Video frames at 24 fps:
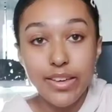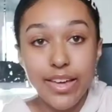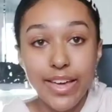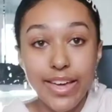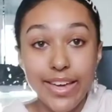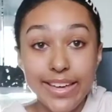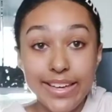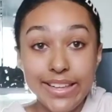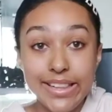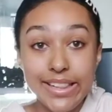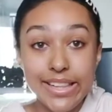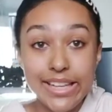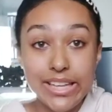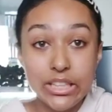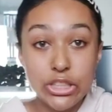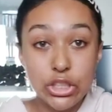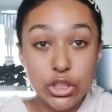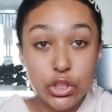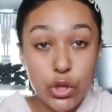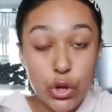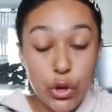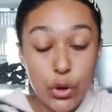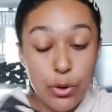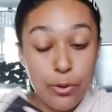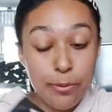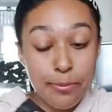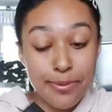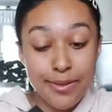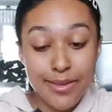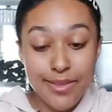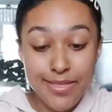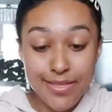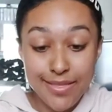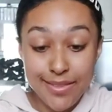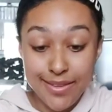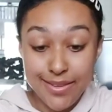Okay, let's
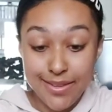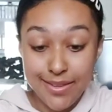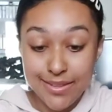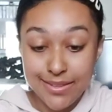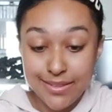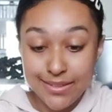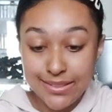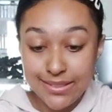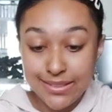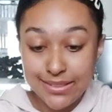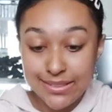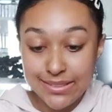open this.